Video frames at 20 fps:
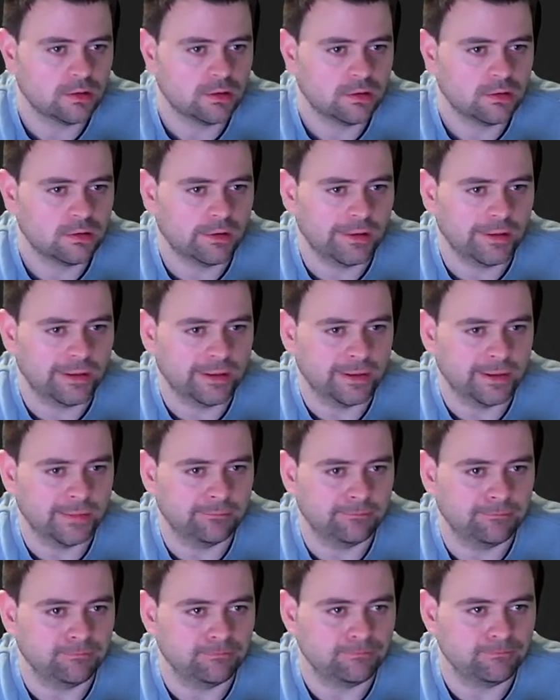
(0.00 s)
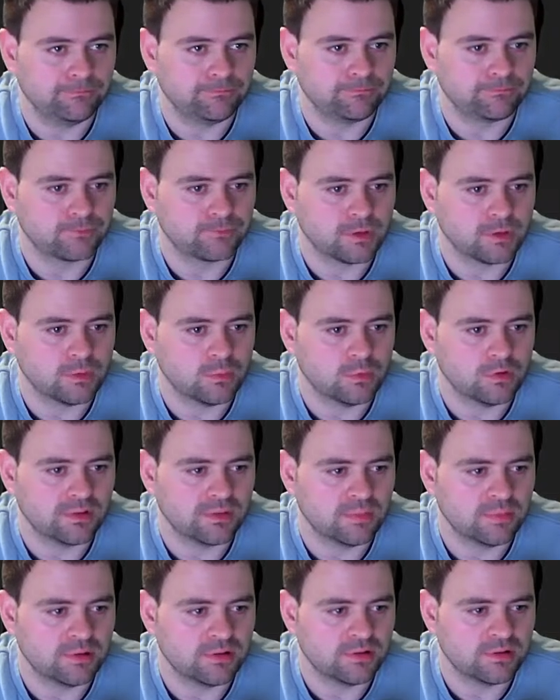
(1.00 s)
What's the
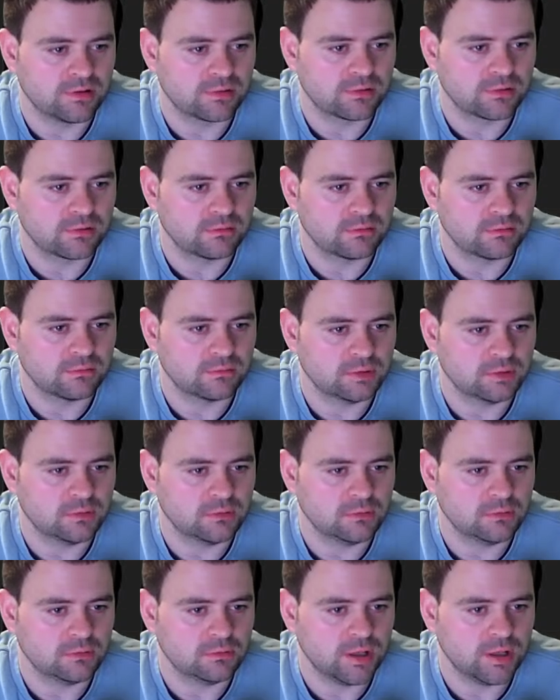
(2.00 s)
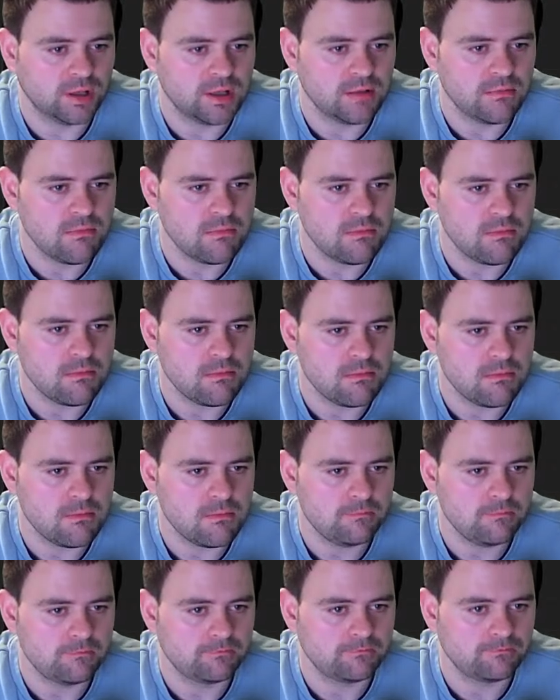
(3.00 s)
business rule name?
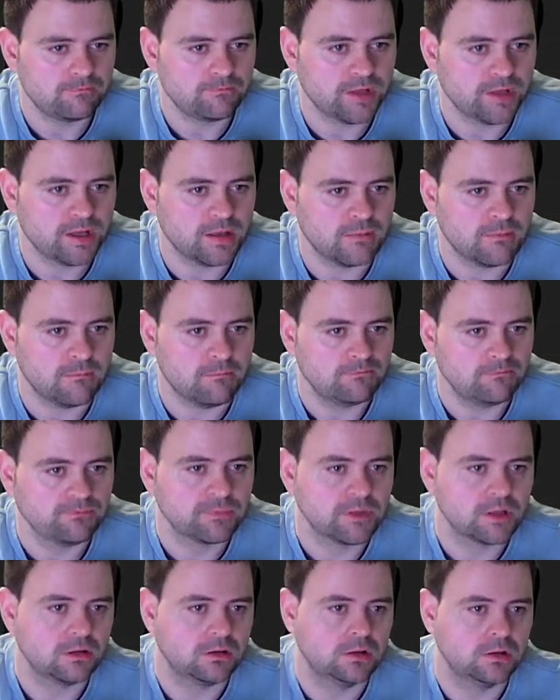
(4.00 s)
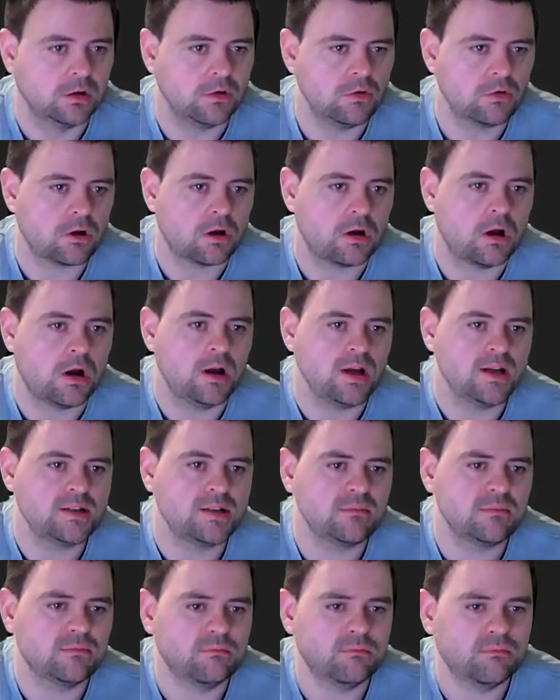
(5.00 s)
Log
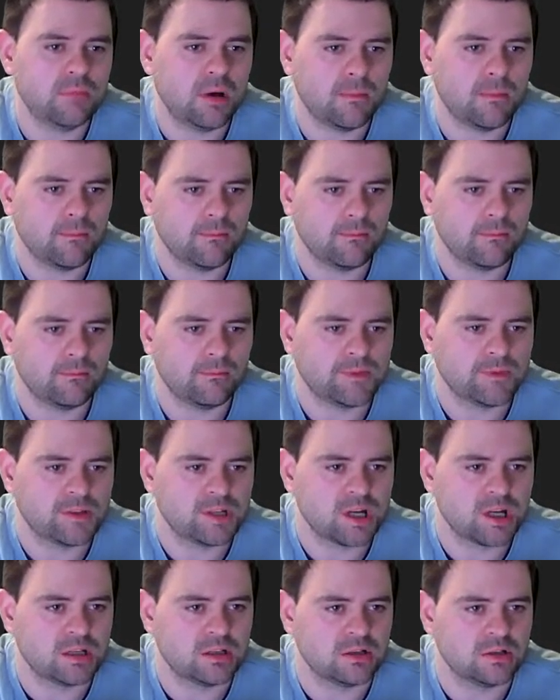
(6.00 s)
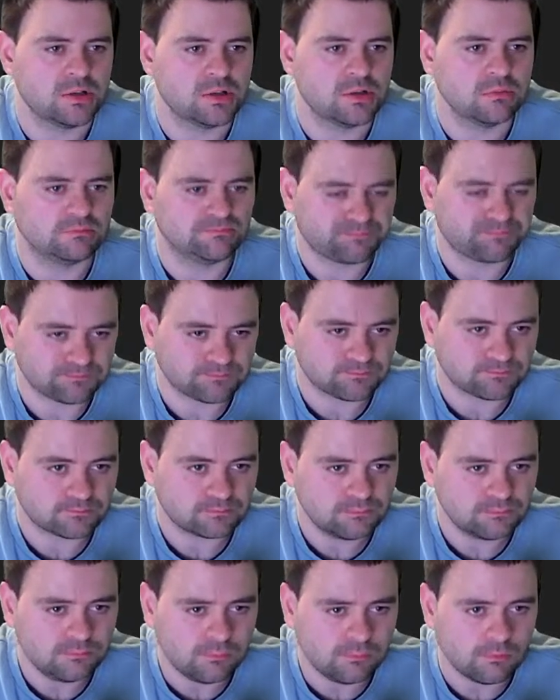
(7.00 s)
item change.
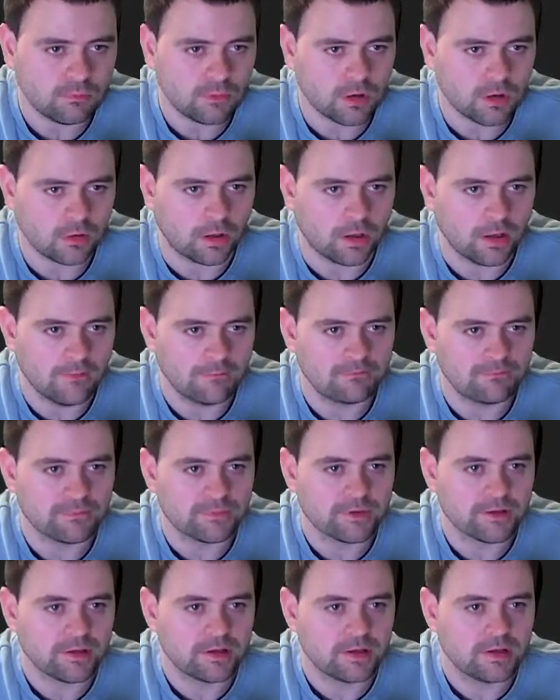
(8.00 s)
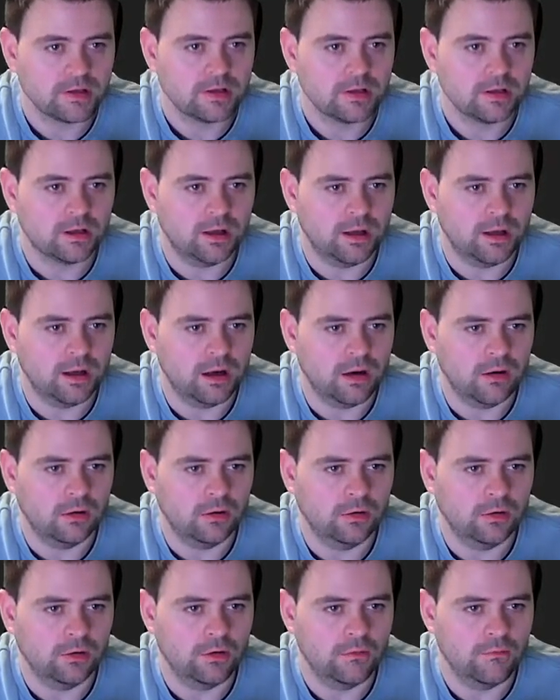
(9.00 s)
Okay.
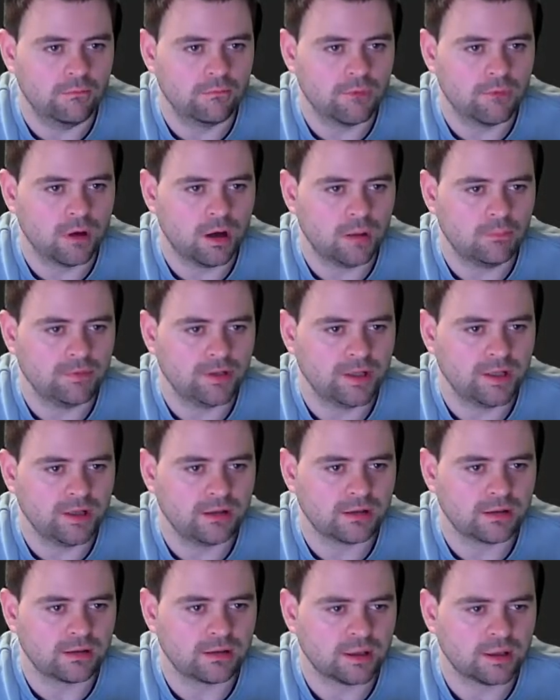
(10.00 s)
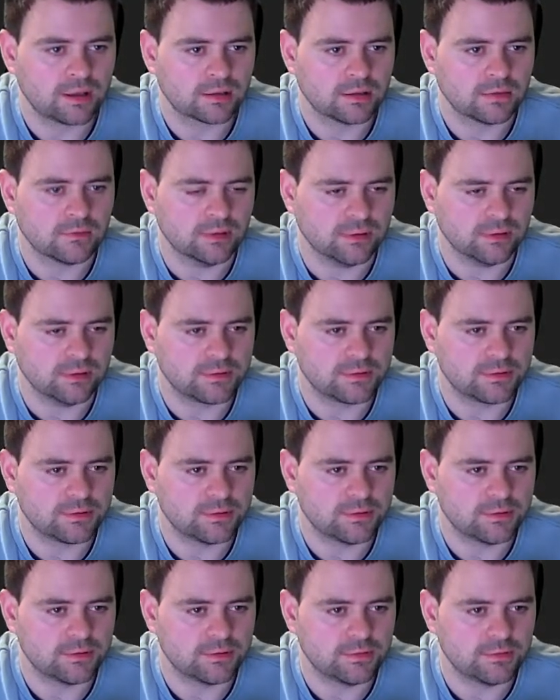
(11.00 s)
On update, active is
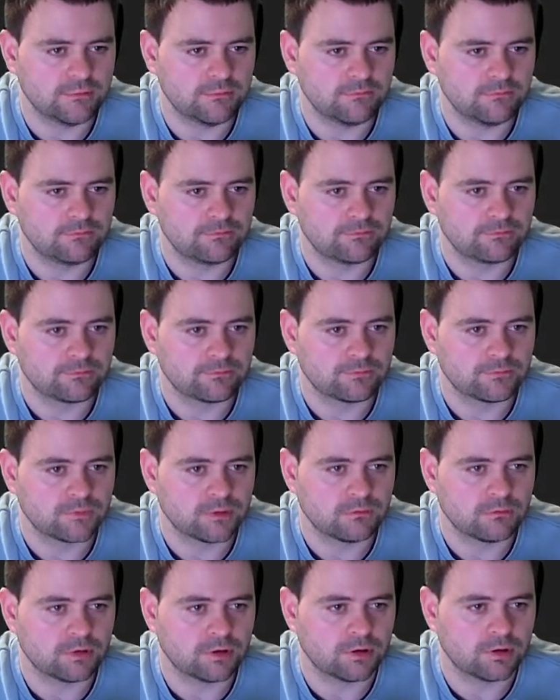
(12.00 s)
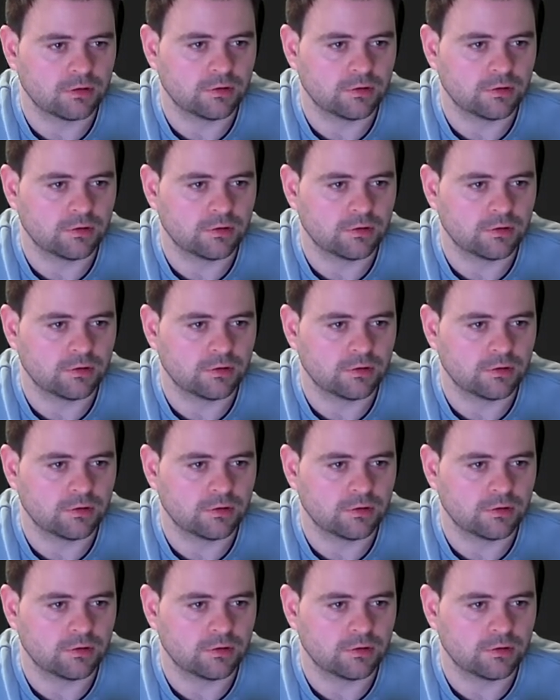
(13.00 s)
true, running on